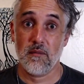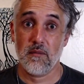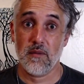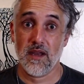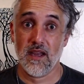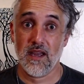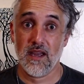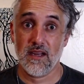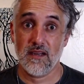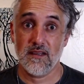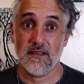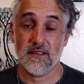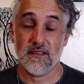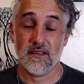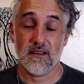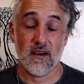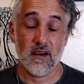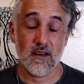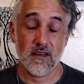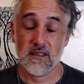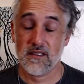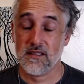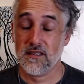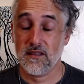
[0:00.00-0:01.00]
And
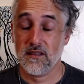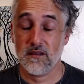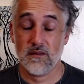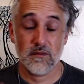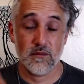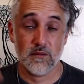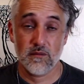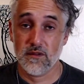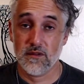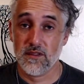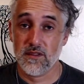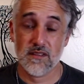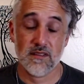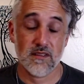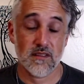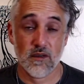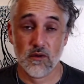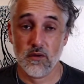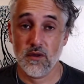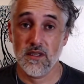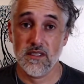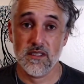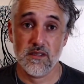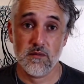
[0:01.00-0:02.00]
honestly, this is a
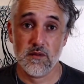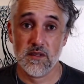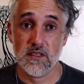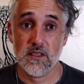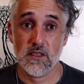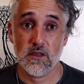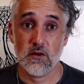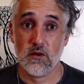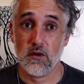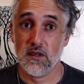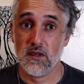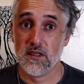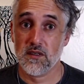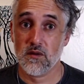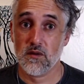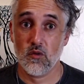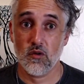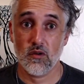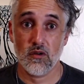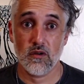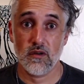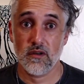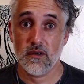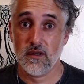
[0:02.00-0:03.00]
crazy, mysterious
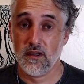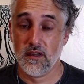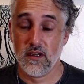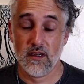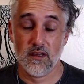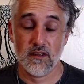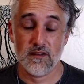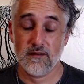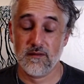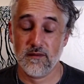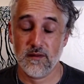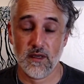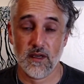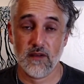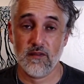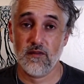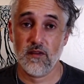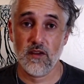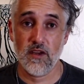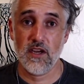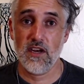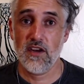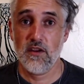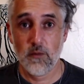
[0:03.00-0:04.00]
world. If
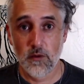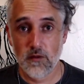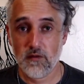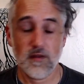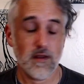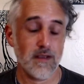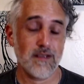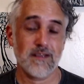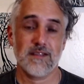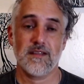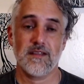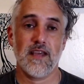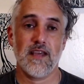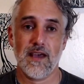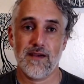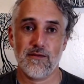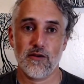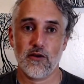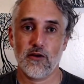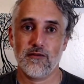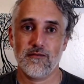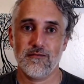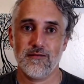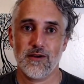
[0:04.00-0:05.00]
anyone thinks they have it
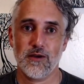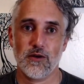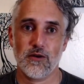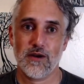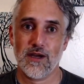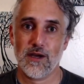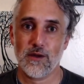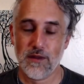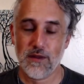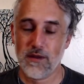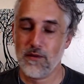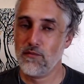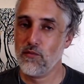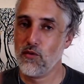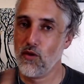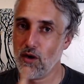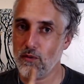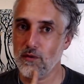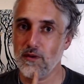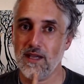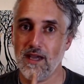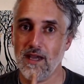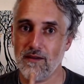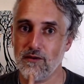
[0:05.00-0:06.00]
all figured out, they
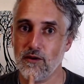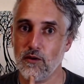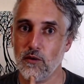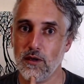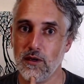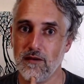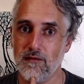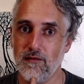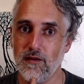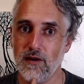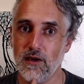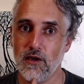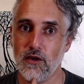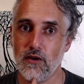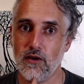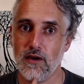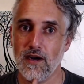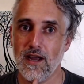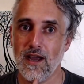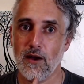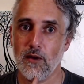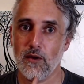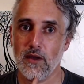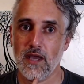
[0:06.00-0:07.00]
probably haven't quite figured it
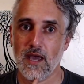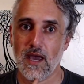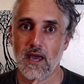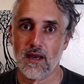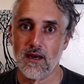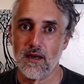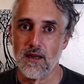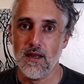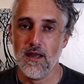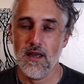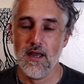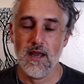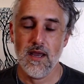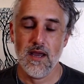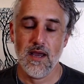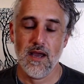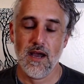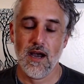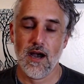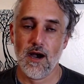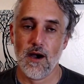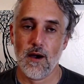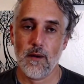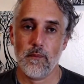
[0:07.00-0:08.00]
out yet.
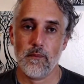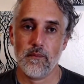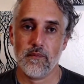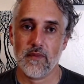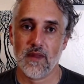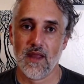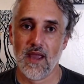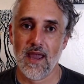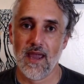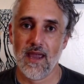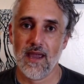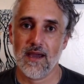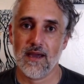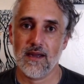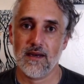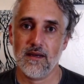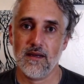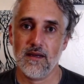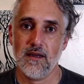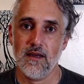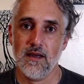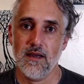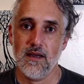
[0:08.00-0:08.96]
And